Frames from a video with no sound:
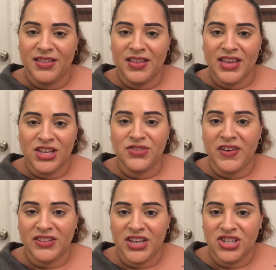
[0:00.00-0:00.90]
each
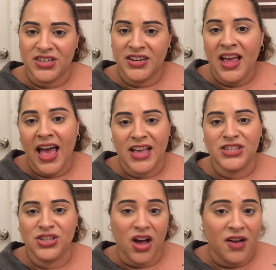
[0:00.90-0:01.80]
foundation
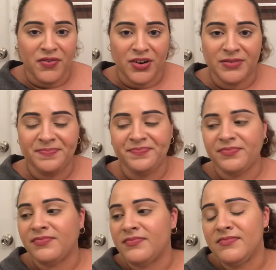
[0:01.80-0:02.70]
has to offer.
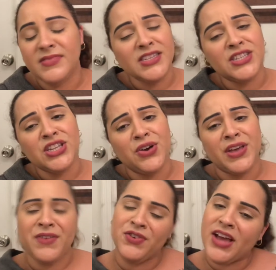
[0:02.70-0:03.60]
So
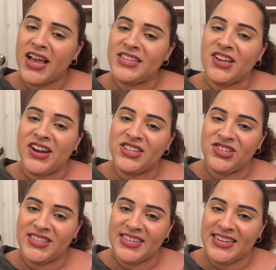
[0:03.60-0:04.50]
if you guys are
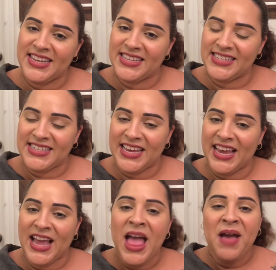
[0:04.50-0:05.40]
interested in
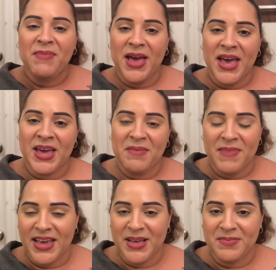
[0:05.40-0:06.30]
seeing my
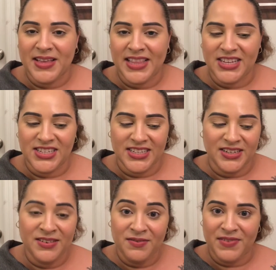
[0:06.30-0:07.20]
makeup
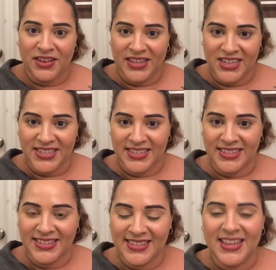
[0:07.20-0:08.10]
collection
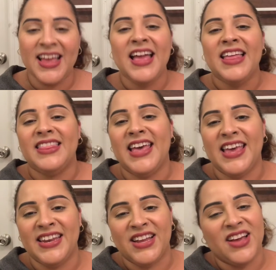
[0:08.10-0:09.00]
foundations,
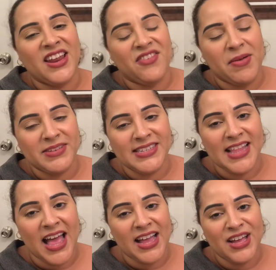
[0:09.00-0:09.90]
then go ahead and grab a
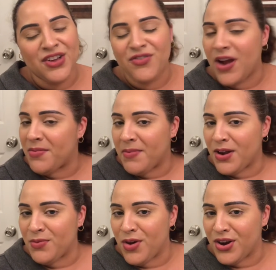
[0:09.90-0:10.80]
snack, grab a
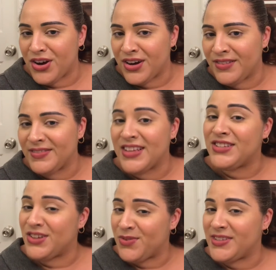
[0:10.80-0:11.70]
bottle of water, because
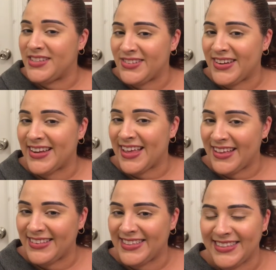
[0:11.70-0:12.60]
you know we still trying to get
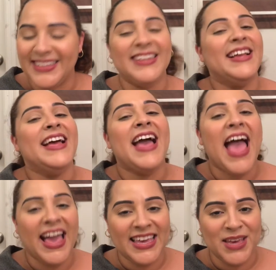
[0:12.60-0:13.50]
healthy,
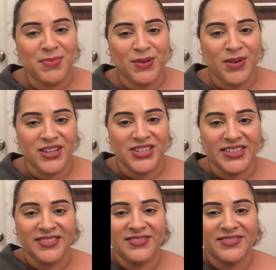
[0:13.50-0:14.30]
and keep on watching.